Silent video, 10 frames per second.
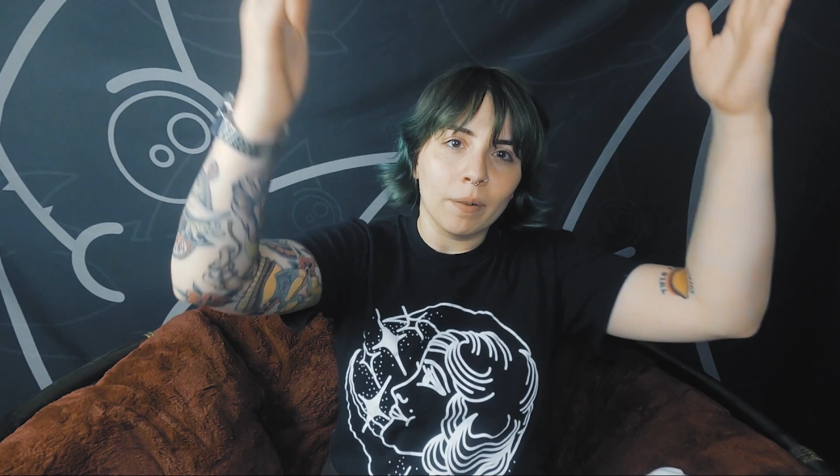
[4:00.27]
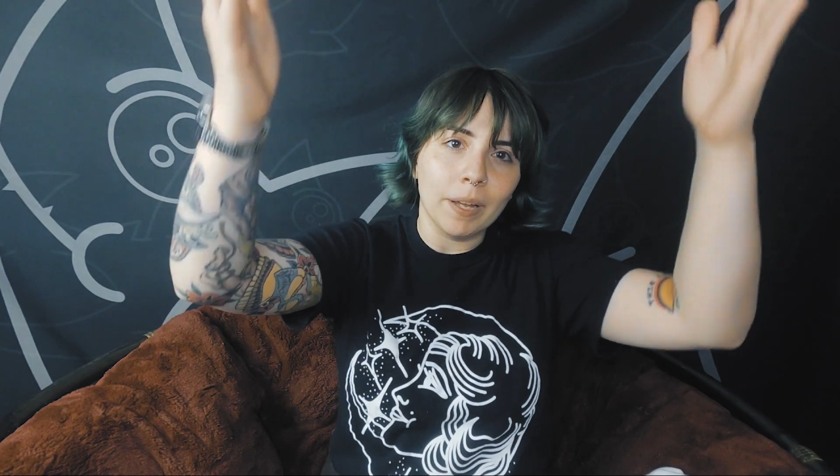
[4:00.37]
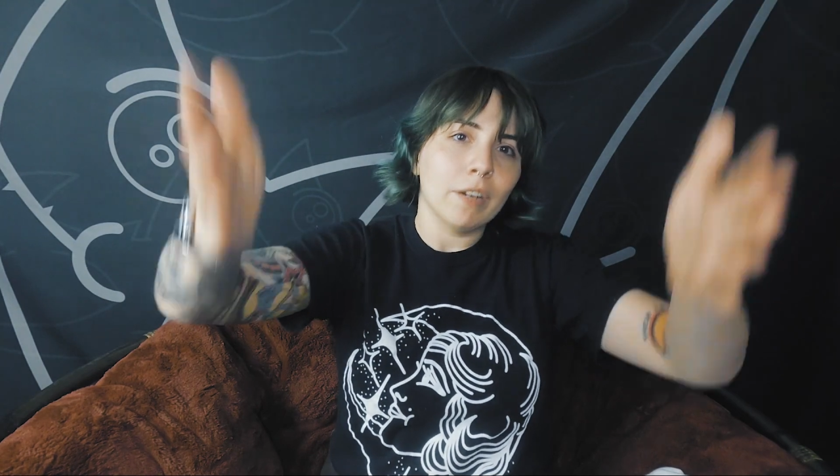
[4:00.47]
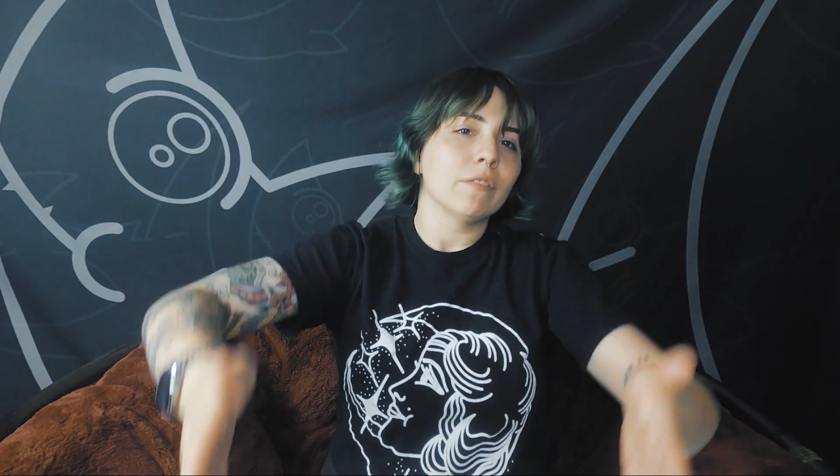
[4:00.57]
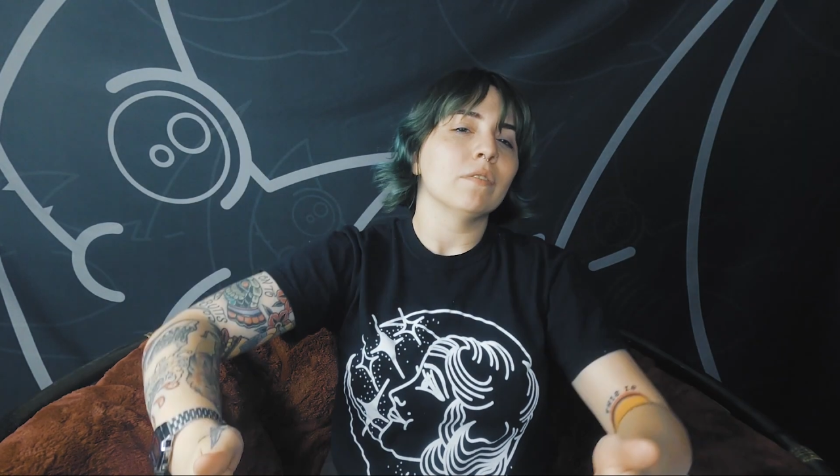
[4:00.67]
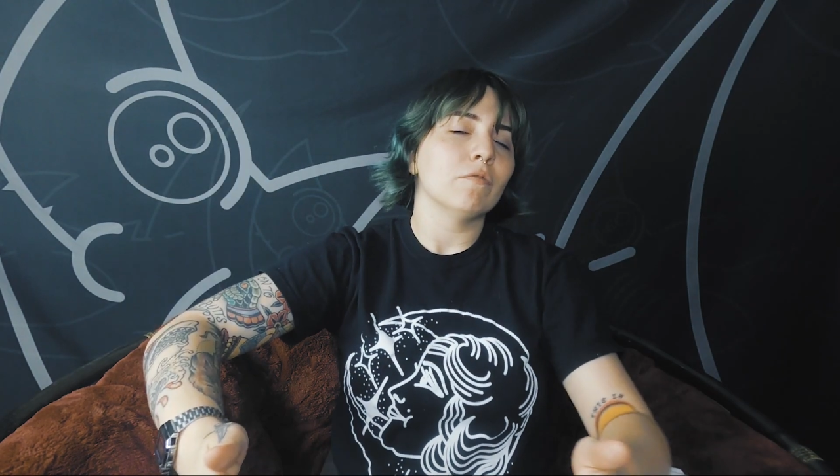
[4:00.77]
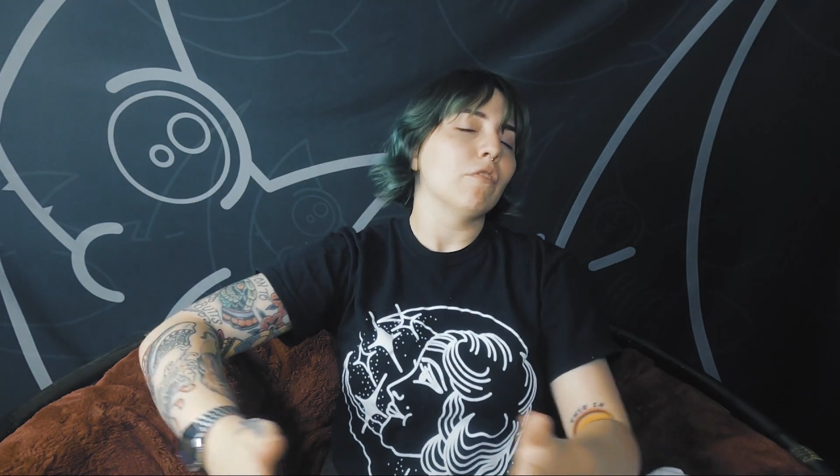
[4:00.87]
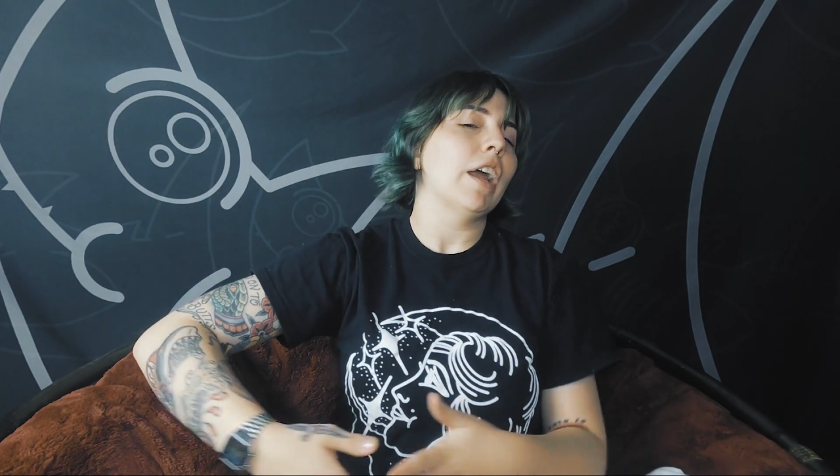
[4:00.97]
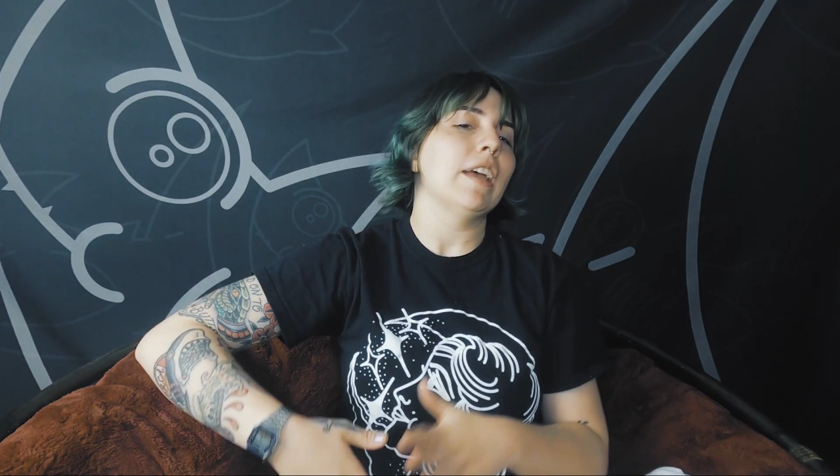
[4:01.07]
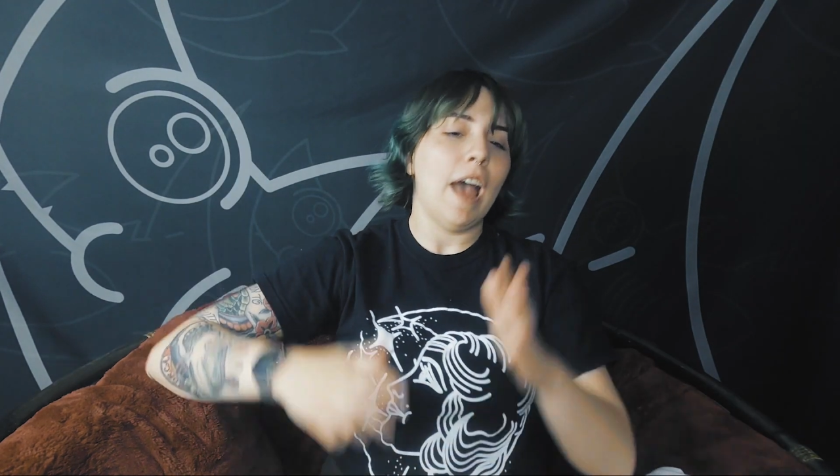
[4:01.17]
I'm like
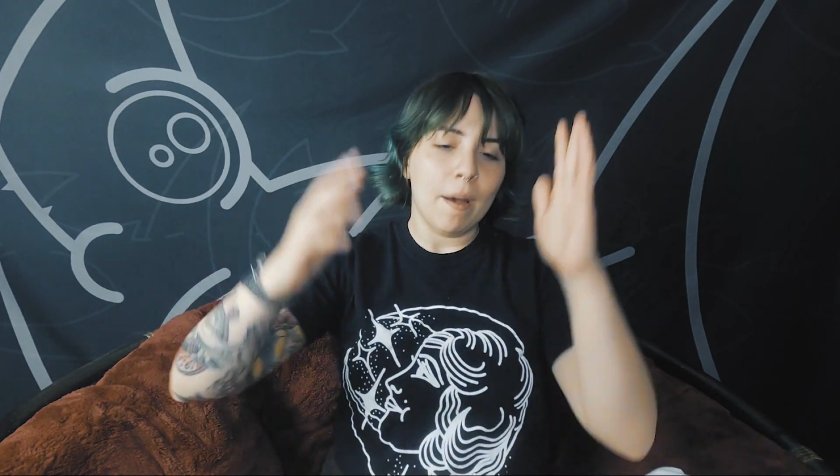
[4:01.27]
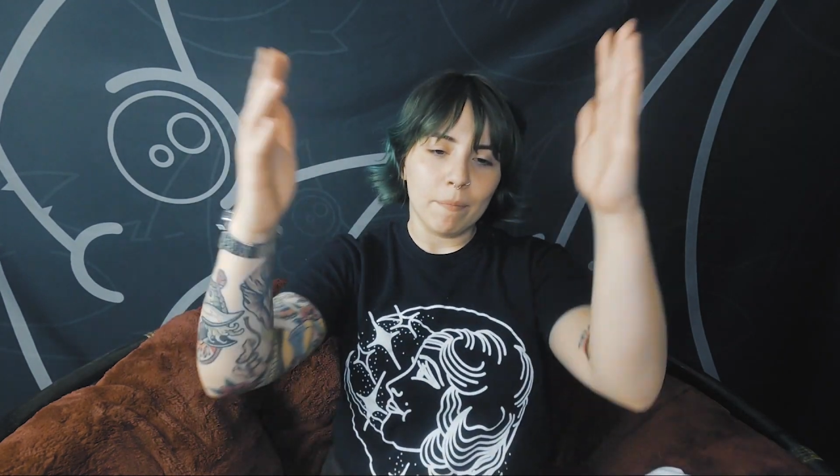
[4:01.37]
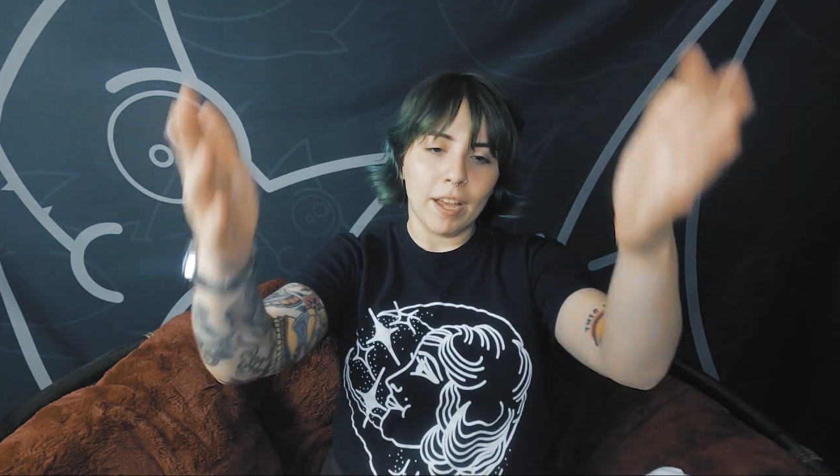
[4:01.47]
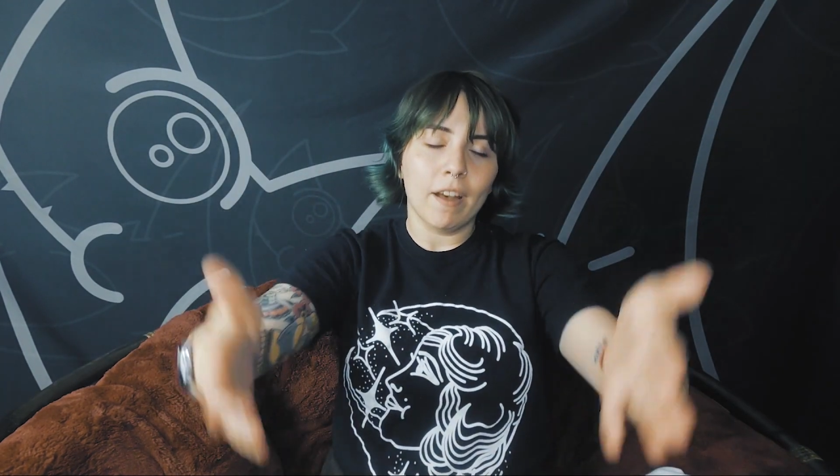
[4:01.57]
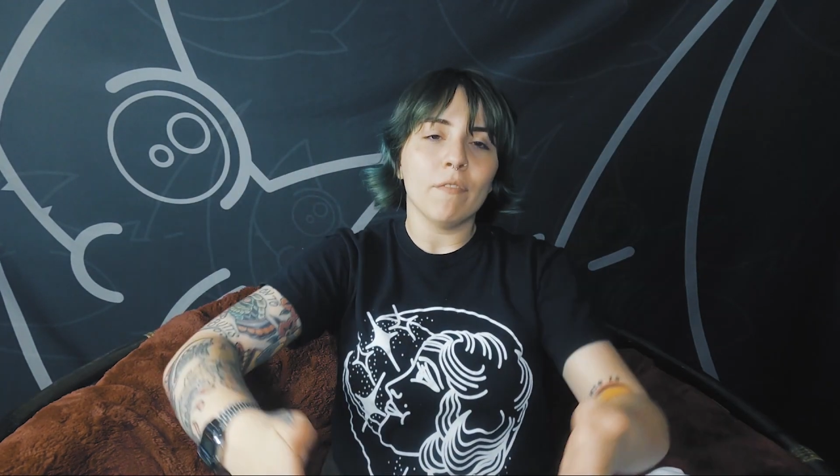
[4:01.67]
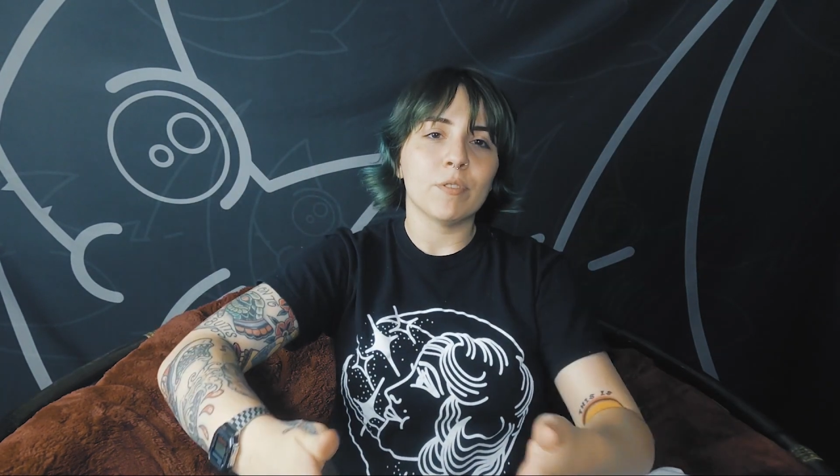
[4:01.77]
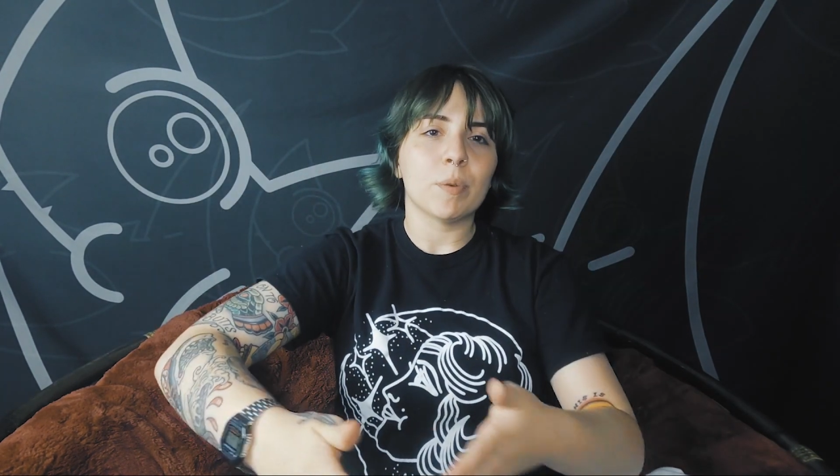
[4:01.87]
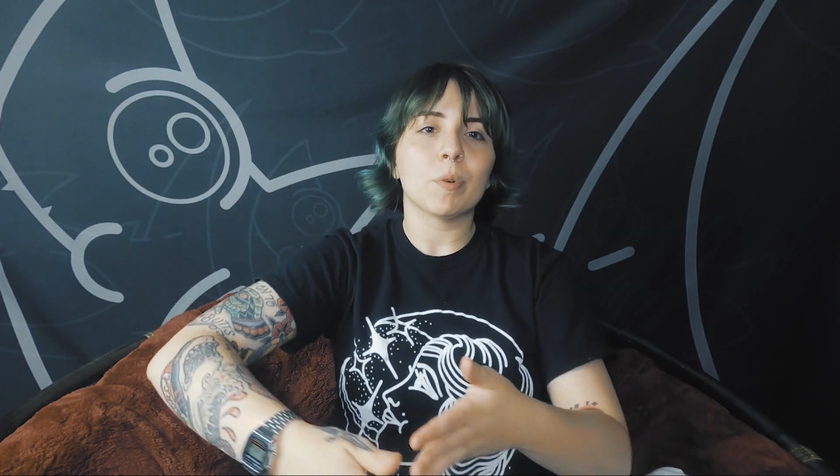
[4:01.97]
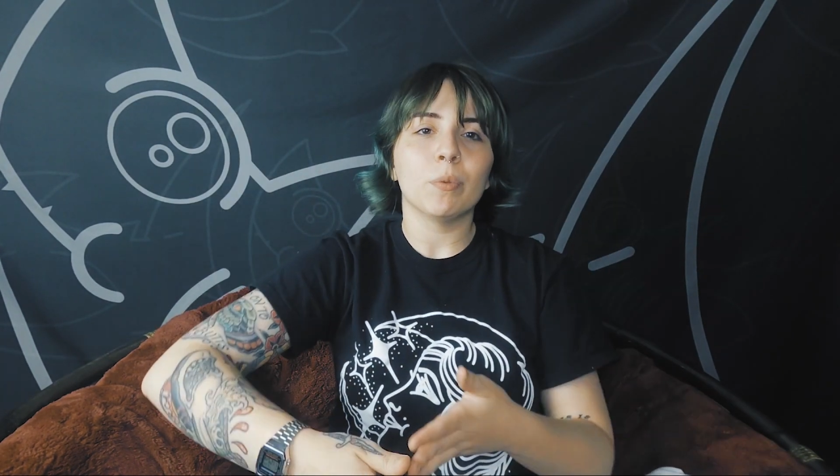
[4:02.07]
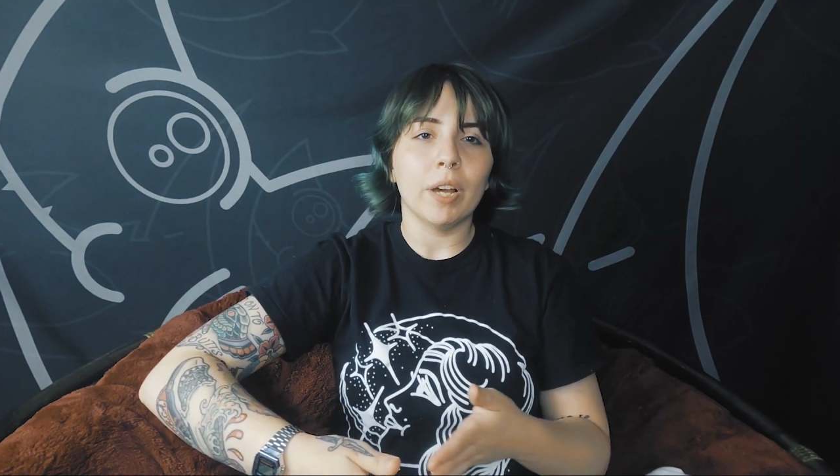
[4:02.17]
right at my
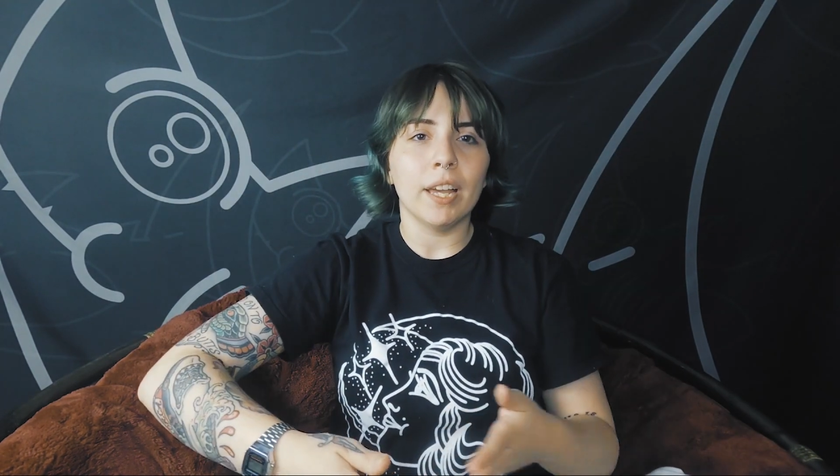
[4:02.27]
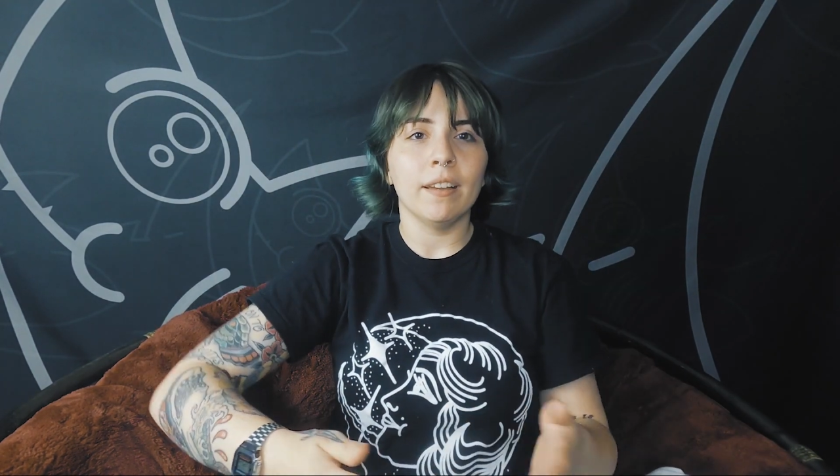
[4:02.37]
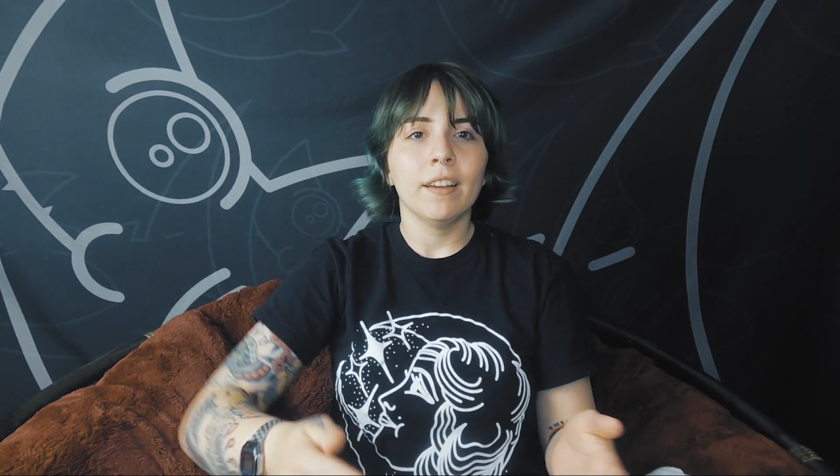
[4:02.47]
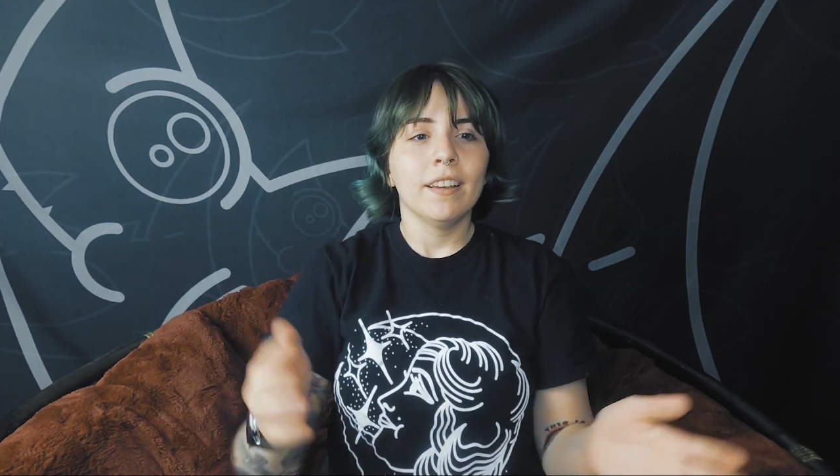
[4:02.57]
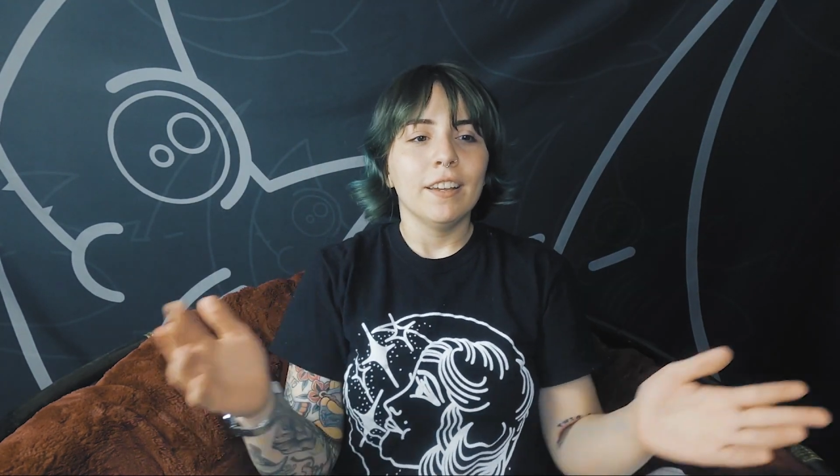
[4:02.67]
comfortable weight.